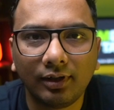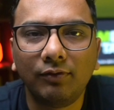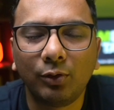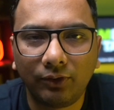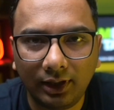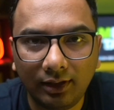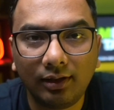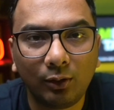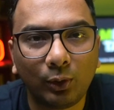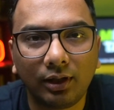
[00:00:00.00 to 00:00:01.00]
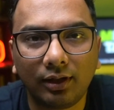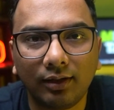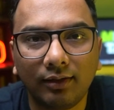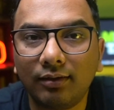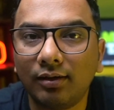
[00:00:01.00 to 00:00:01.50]
If you're single and
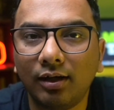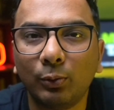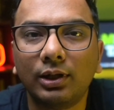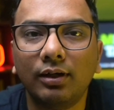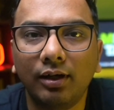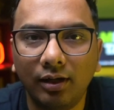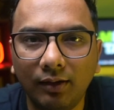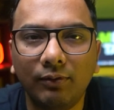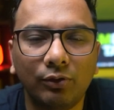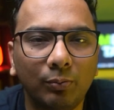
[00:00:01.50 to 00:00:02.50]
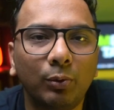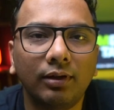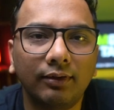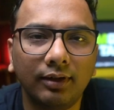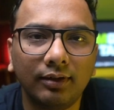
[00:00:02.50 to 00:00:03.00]
working, start with an individual
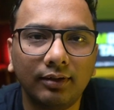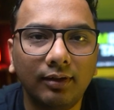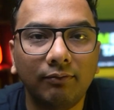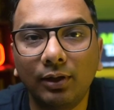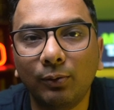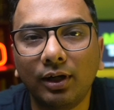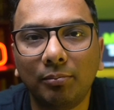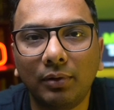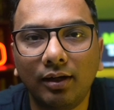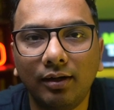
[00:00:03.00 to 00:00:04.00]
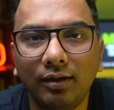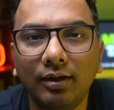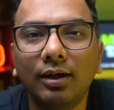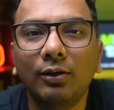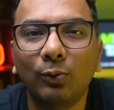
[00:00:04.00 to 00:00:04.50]
policy. When you get married,
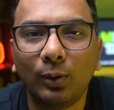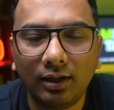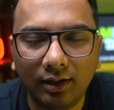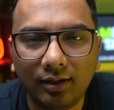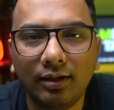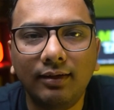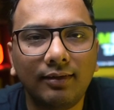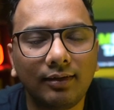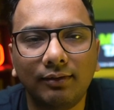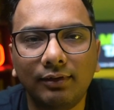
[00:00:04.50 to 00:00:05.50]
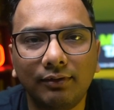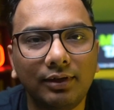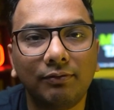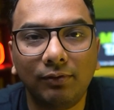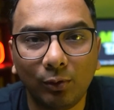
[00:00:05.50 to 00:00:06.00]
you can increase the cover with
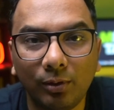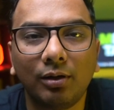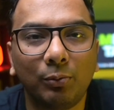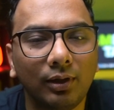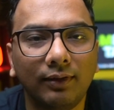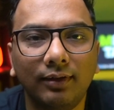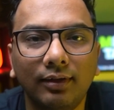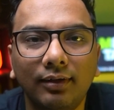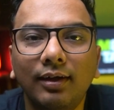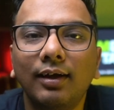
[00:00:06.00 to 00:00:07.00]
a floater policy.